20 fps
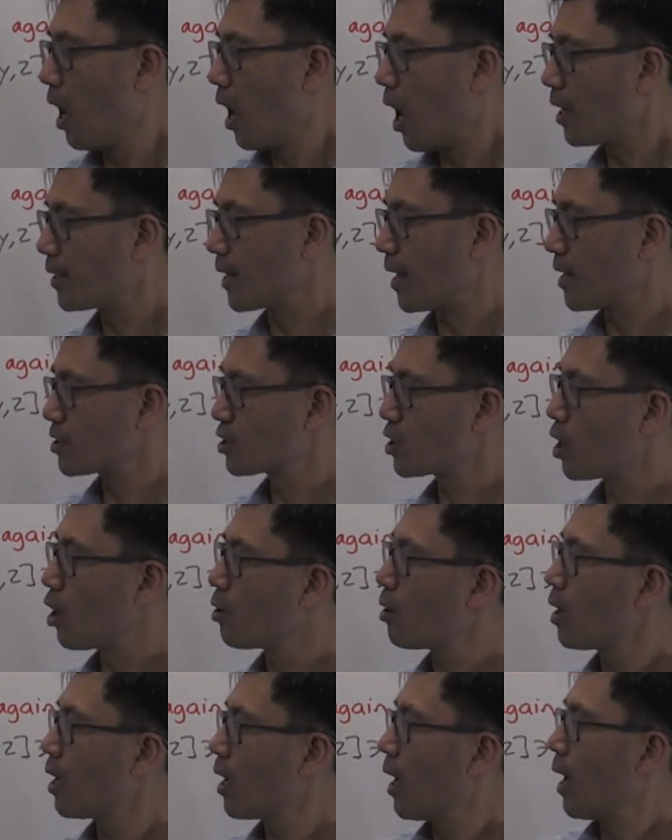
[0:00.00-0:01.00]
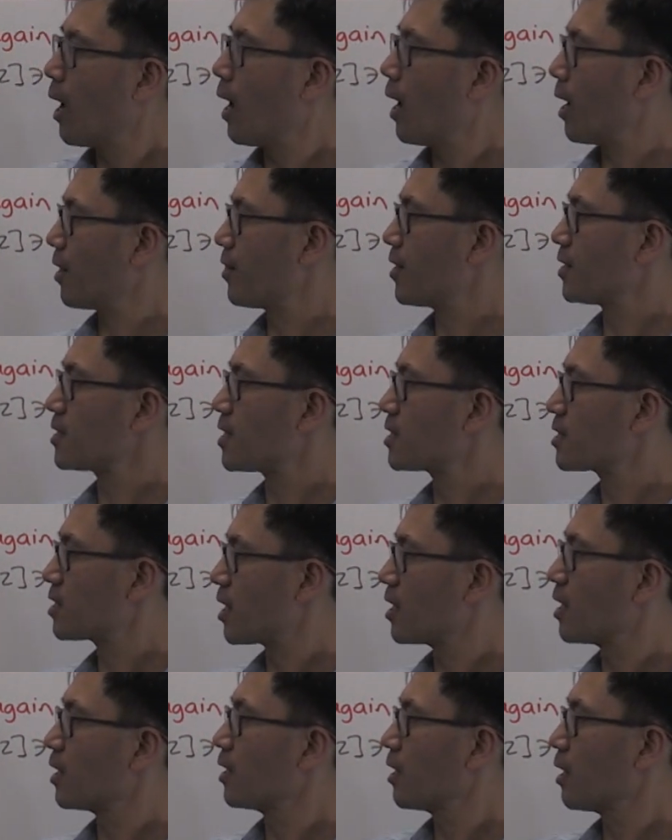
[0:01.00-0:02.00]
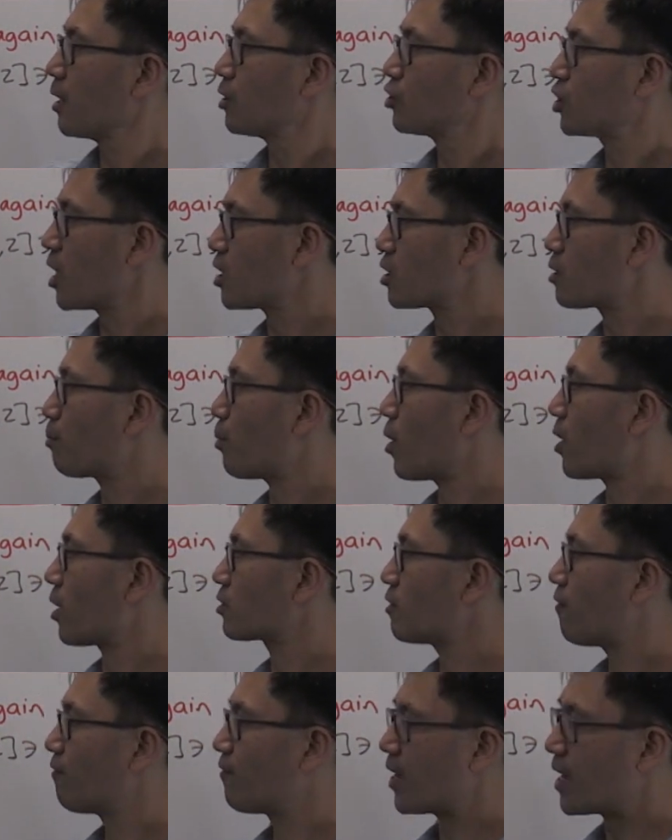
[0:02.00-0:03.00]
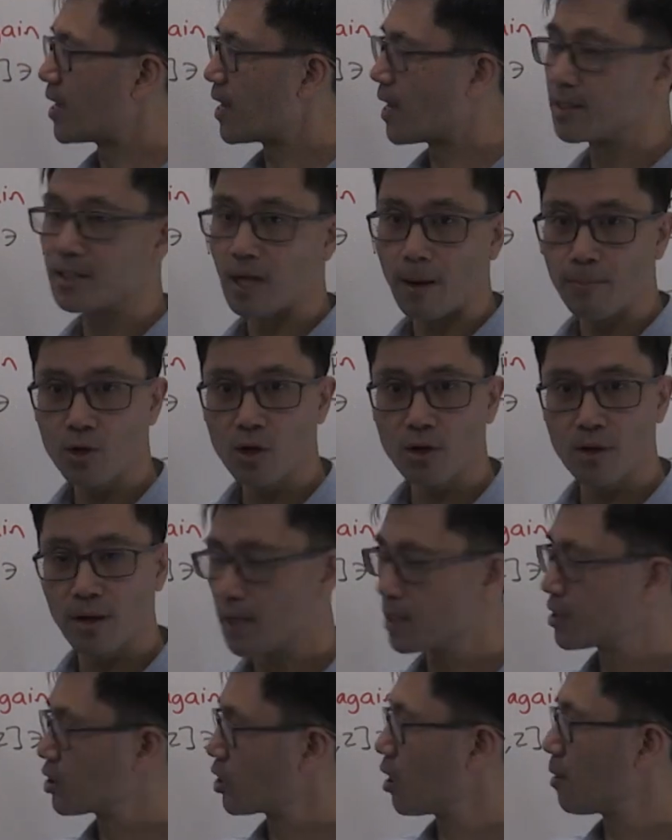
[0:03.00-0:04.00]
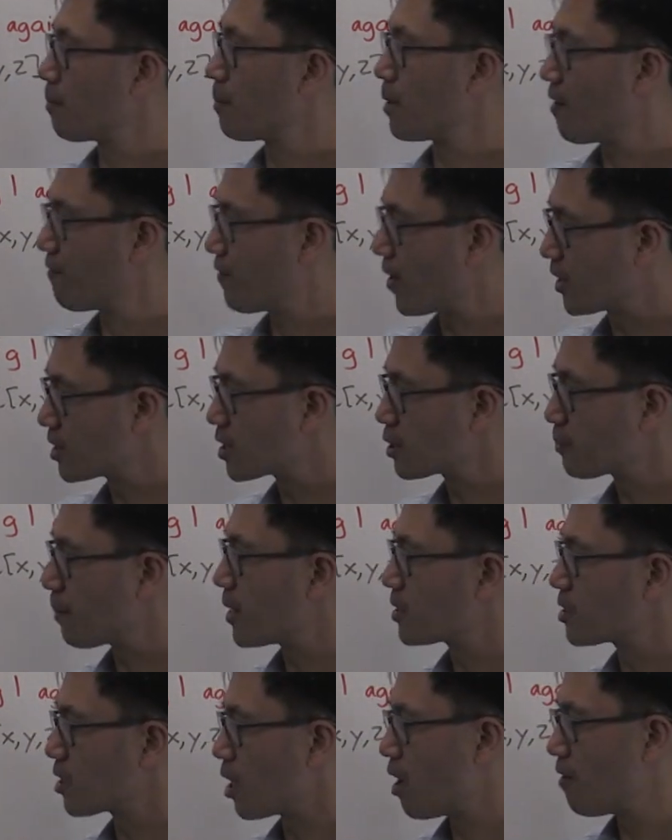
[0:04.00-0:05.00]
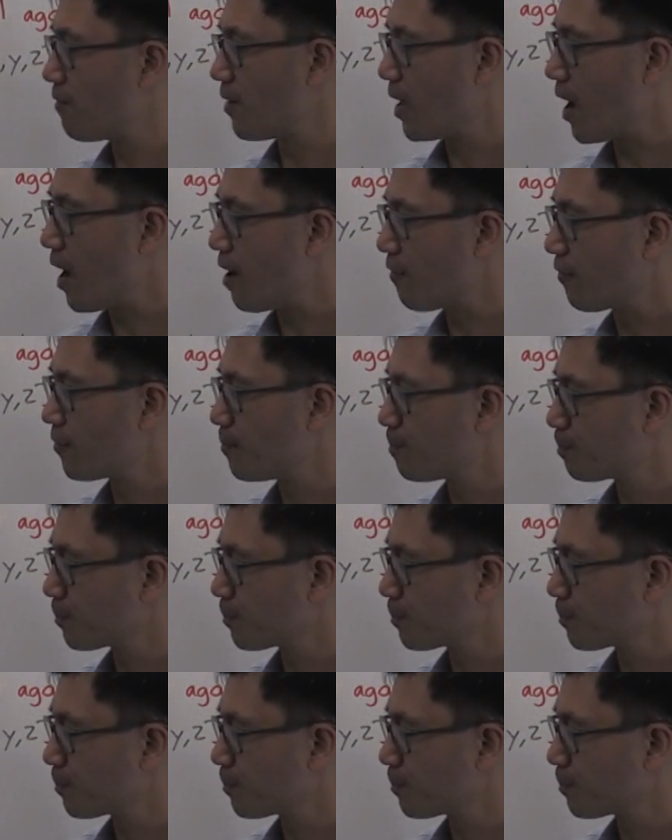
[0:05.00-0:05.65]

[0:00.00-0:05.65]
Okay, so uh, this is the tensor product of V and W. It's going to be a vector space over F.